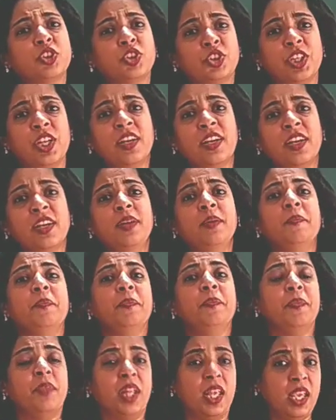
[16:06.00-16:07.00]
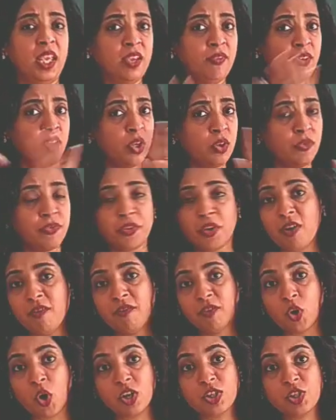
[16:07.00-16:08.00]
children, even if you
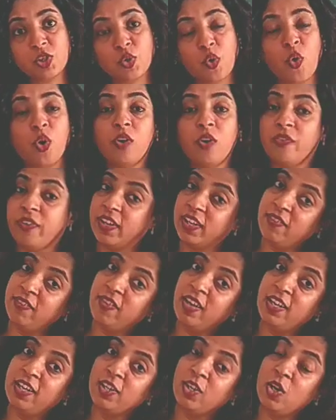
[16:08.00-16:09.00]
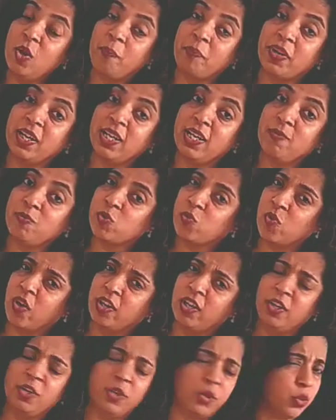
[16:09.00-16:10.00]
have not scored very well in your prelims
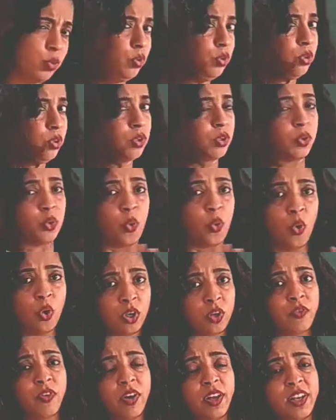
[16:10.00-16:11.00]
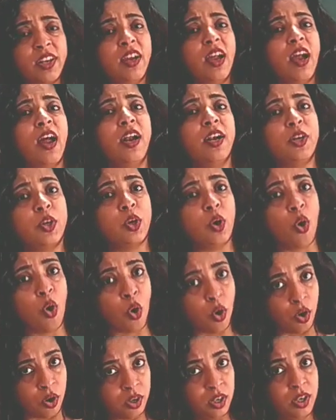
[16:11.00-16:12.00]
1 and 2, don't worry at
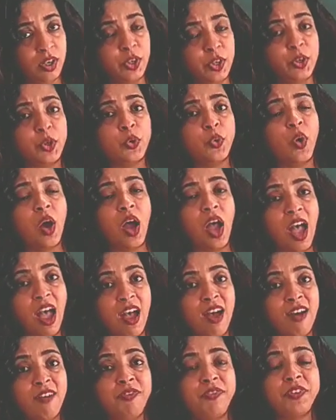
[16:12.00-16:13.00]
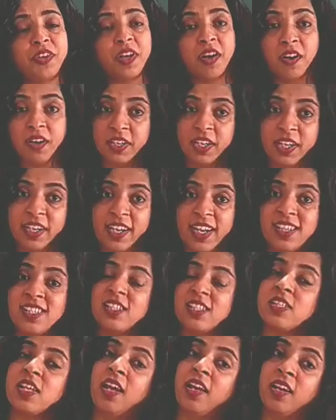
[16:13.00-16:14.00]
all. You have 30
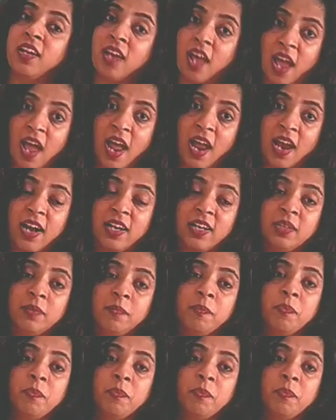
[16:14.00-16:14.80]
days in hand.